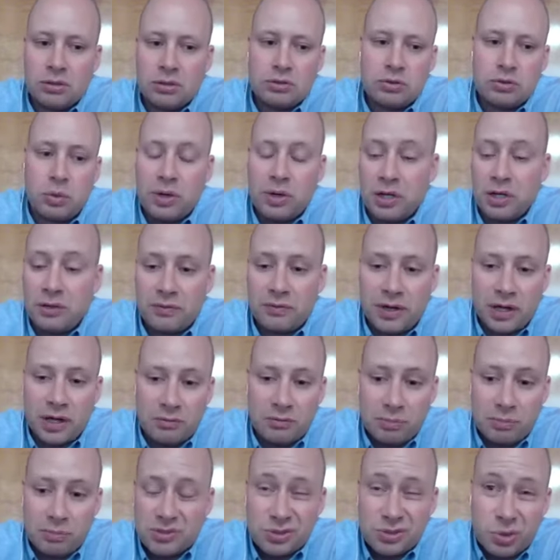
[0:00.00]

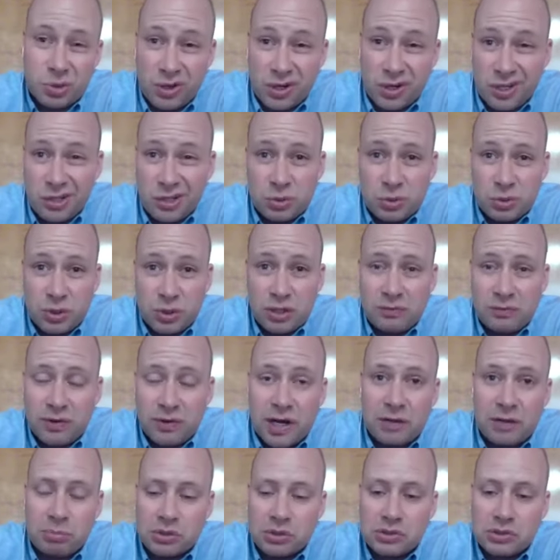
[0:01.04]
25, percent 20,
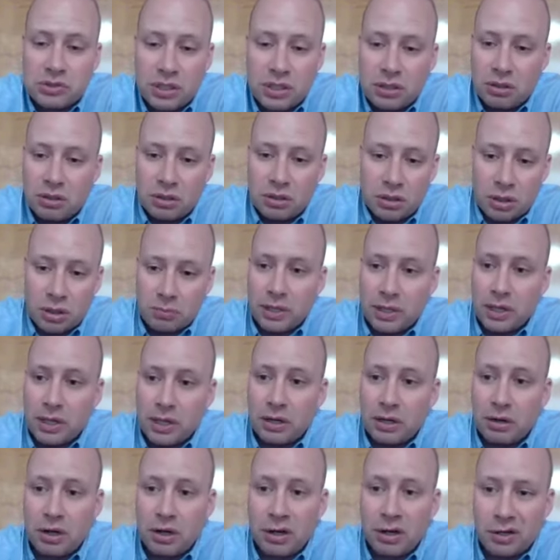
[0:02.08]
25% are
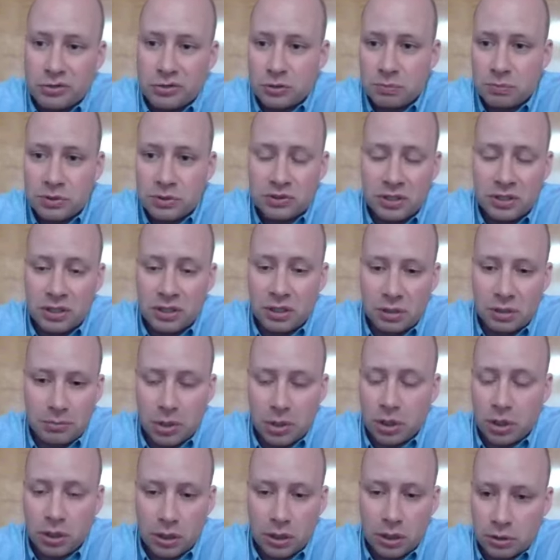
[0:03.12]
about 100% in the
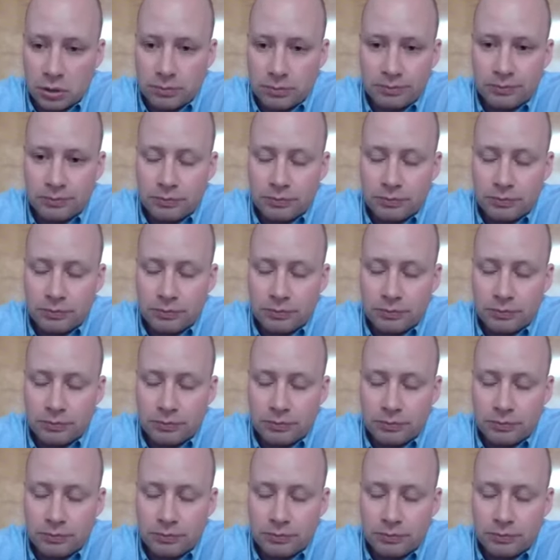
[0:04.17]
market.